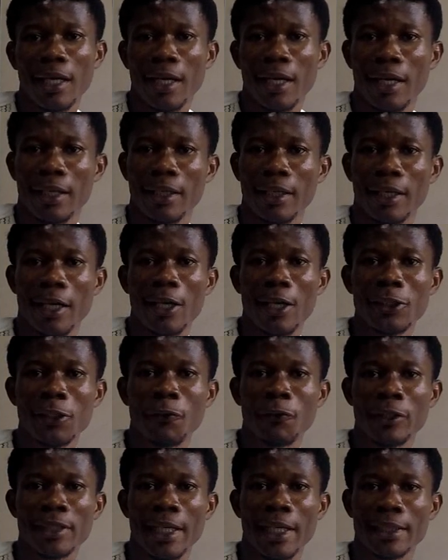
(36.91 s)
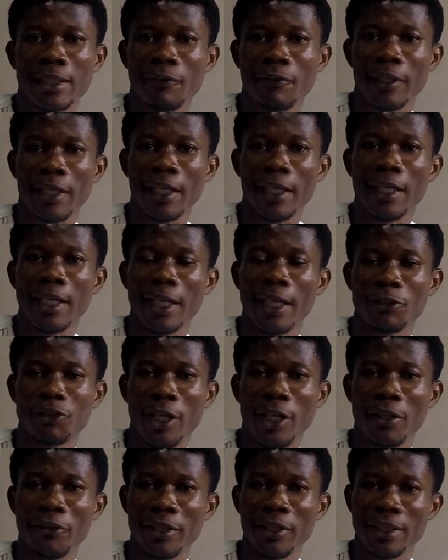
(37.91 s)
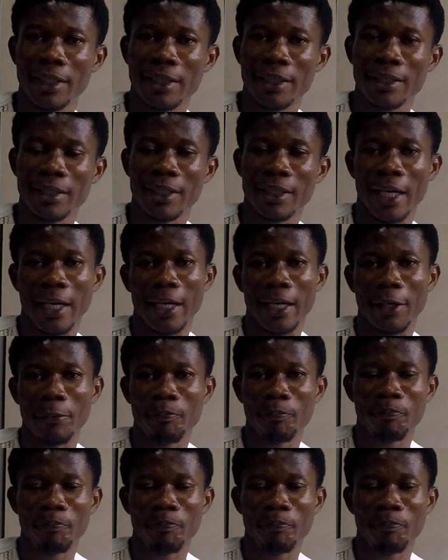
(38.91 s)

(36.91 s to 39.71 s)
at the Council for Scientific and Industrial Research Ghana.